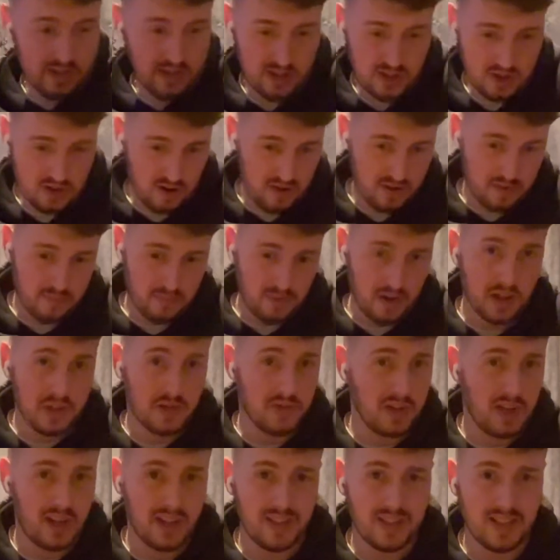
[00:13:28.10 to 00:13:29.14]
impressed with
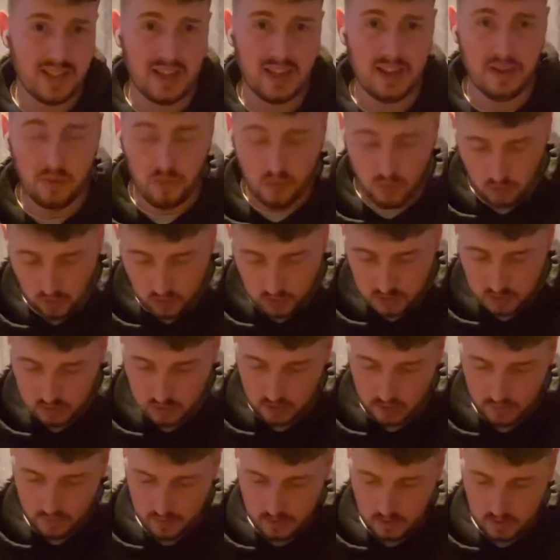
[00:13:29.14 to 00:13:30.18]
that design
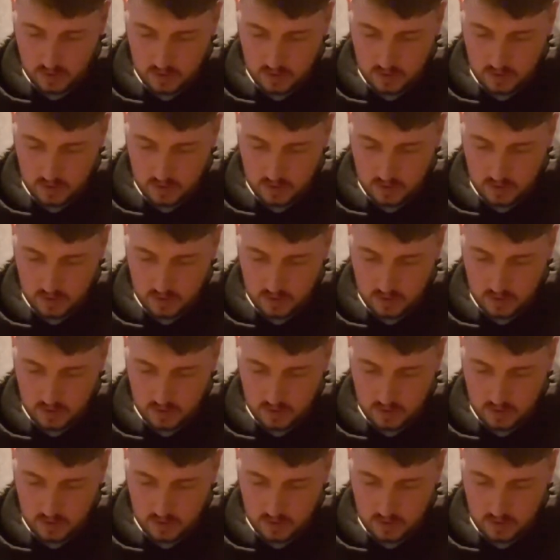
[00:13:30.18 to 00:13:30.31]
whatsoever.